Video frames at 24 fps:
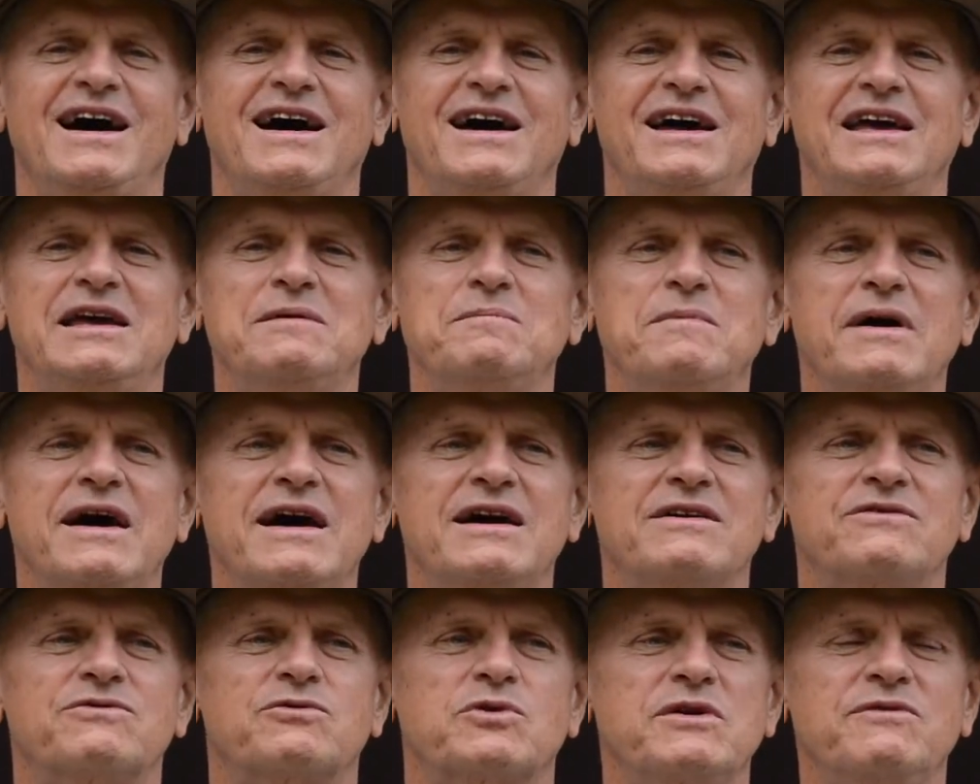He may
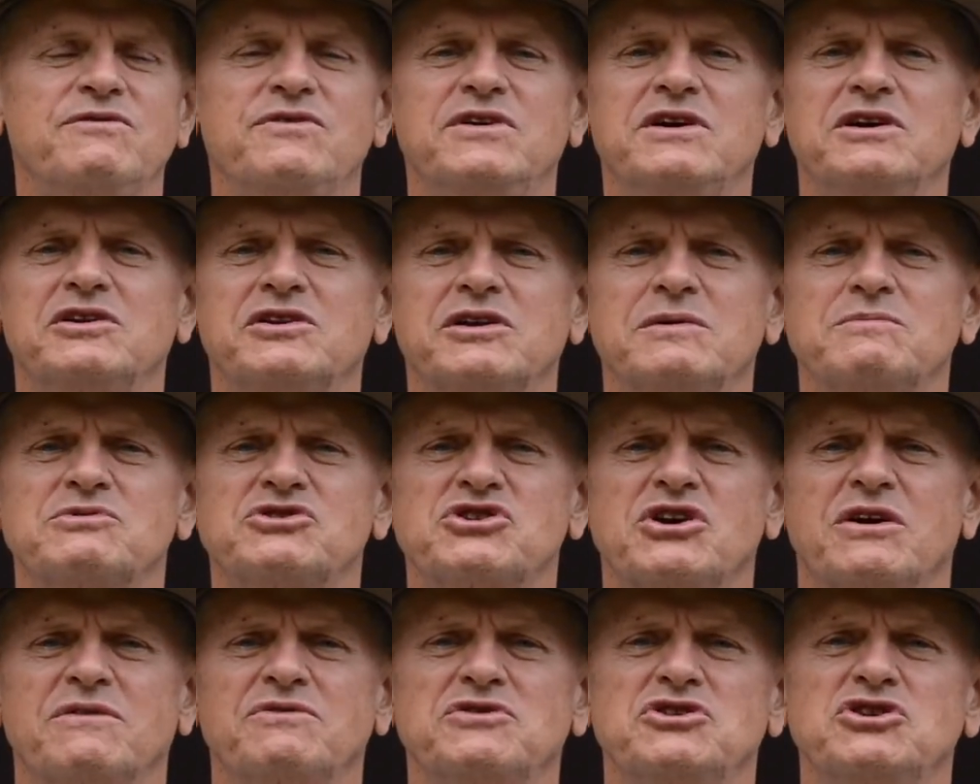have revealed
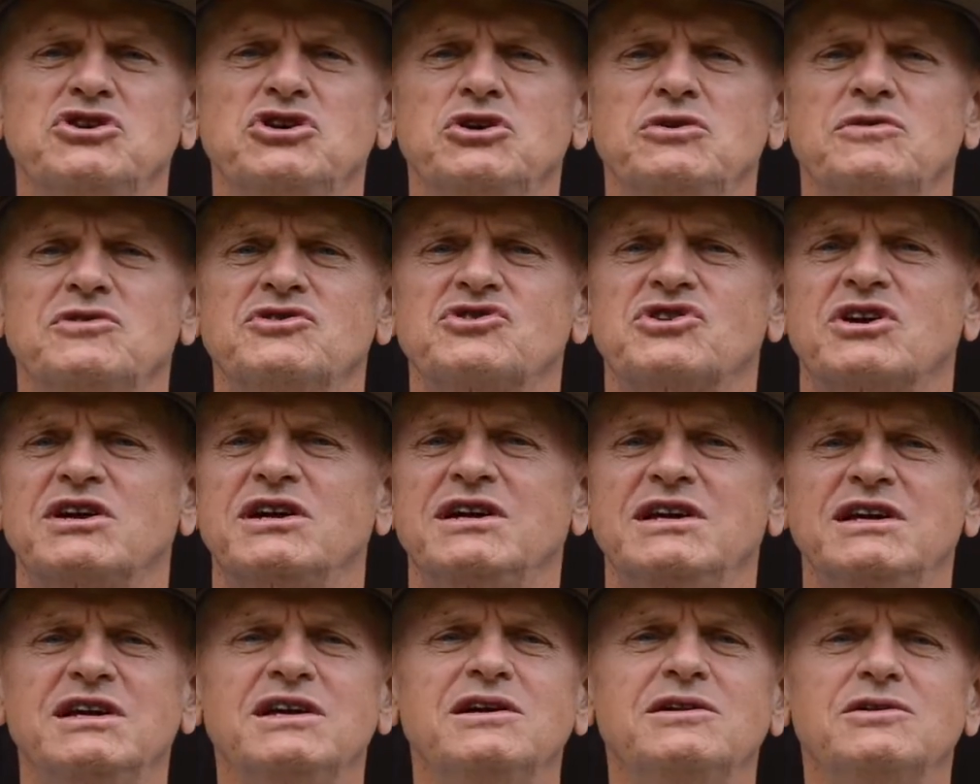Himself to you as a
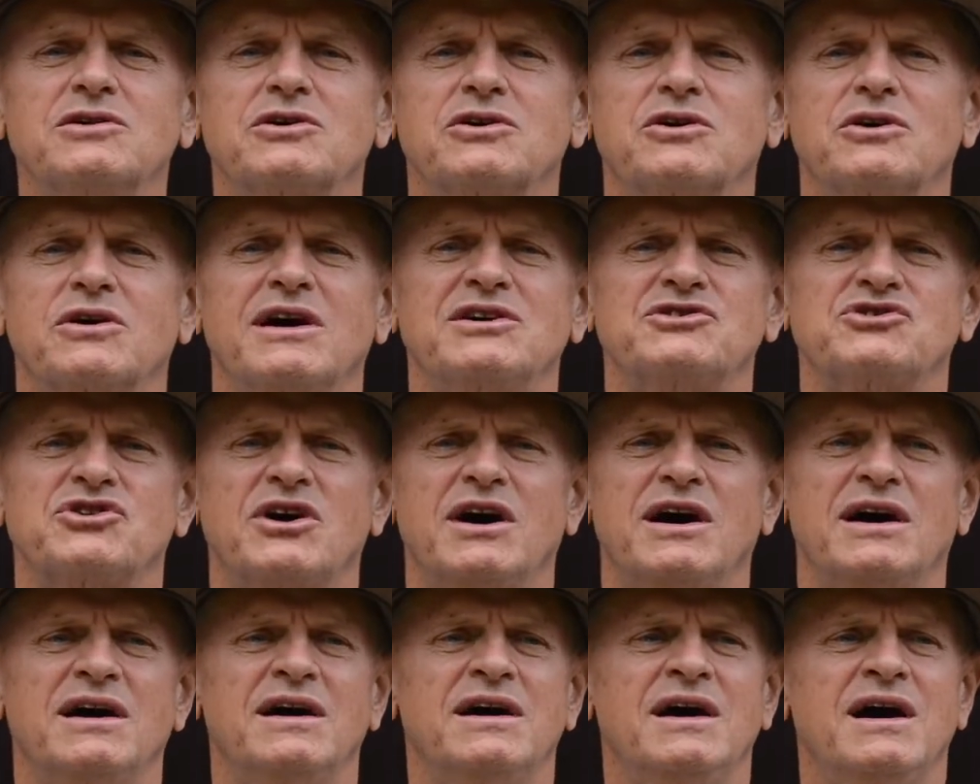healer, as
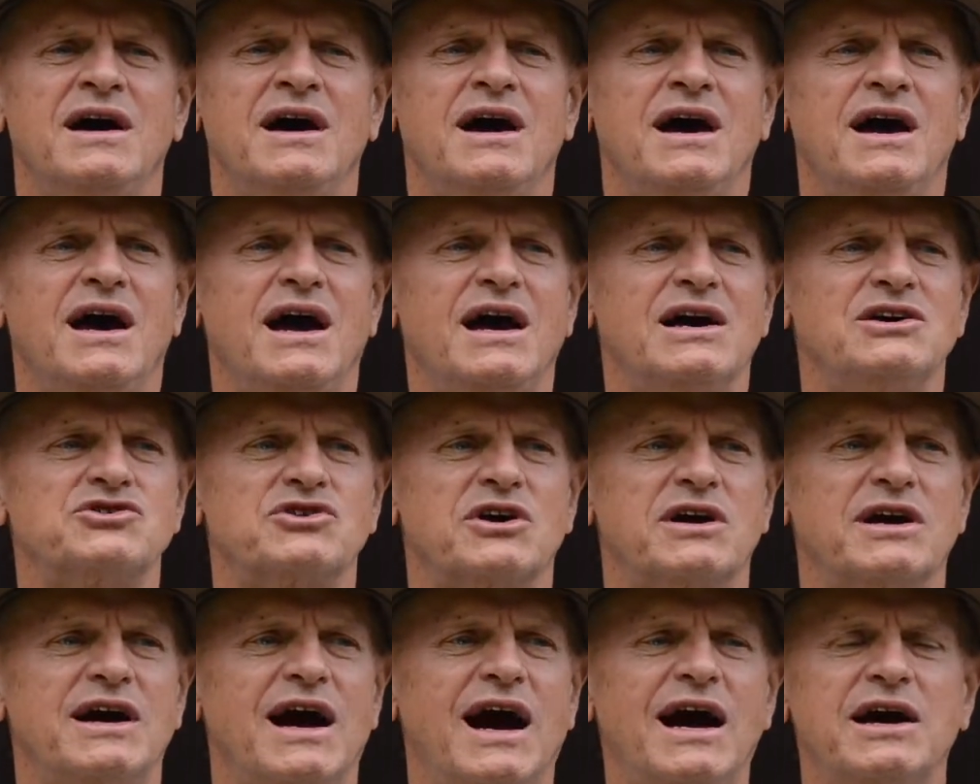
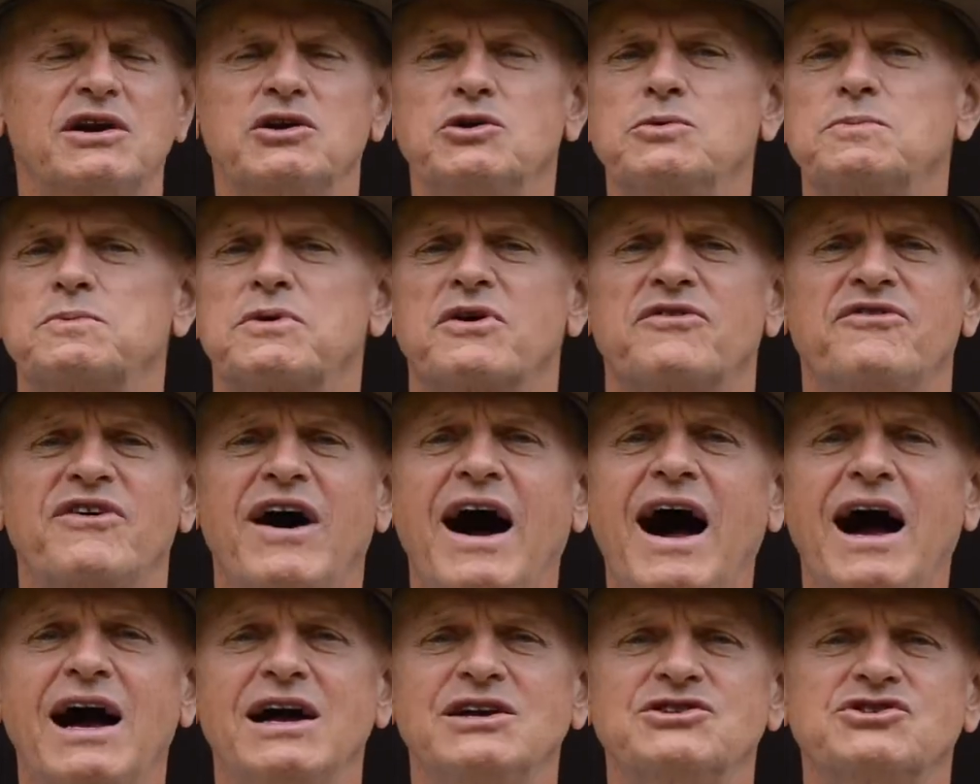a God who
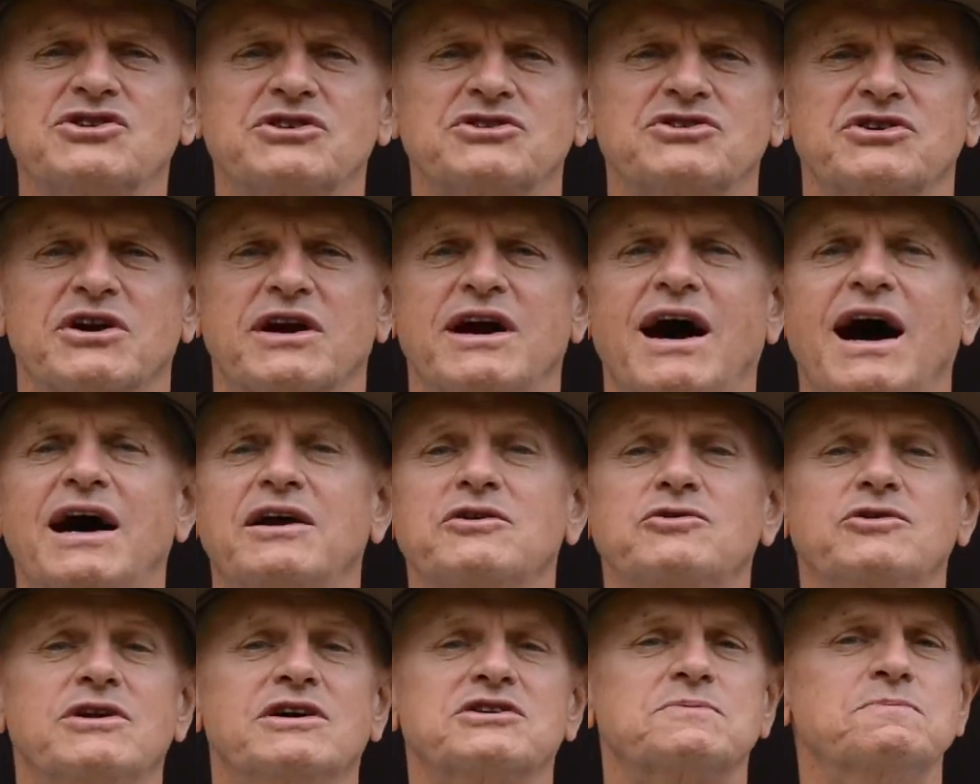provides, as a God
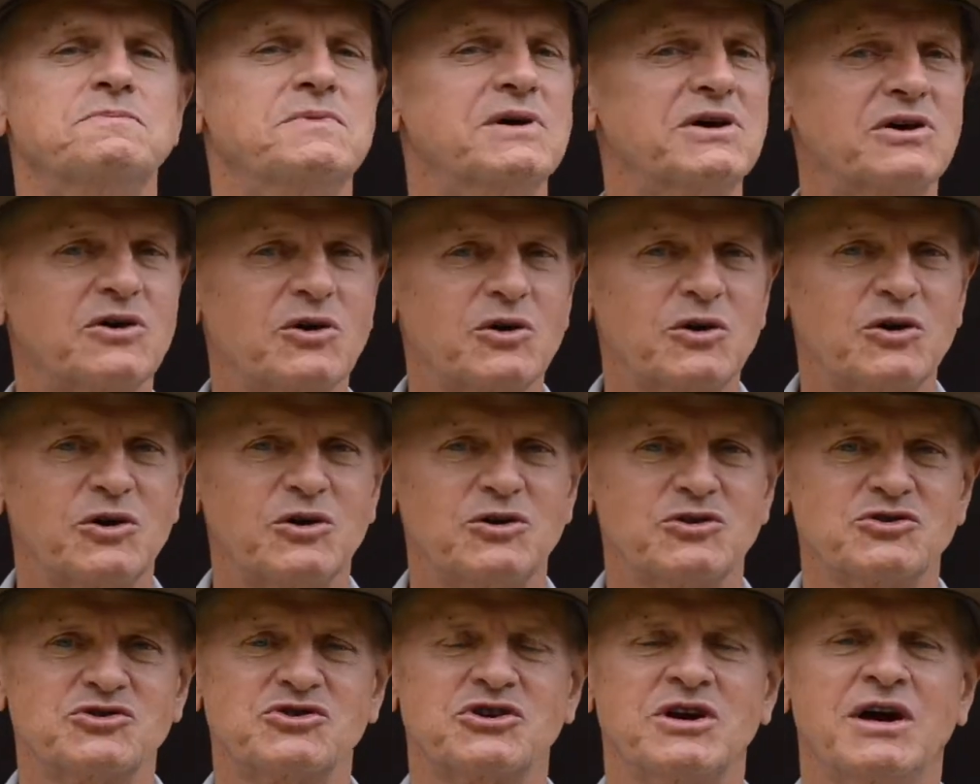who does
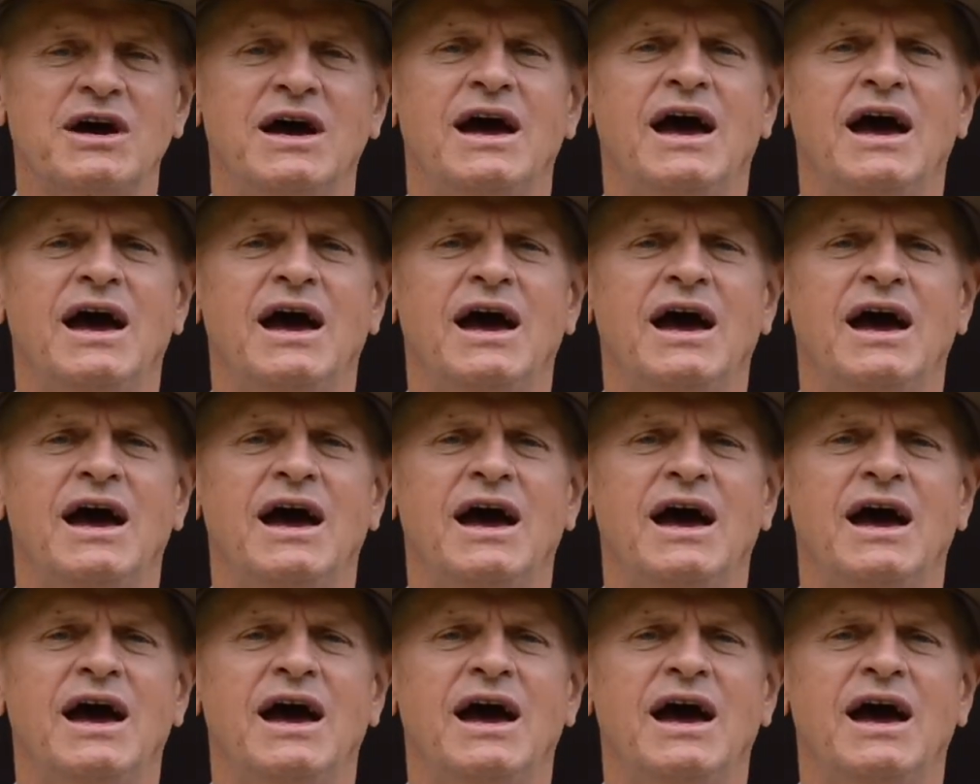miracles.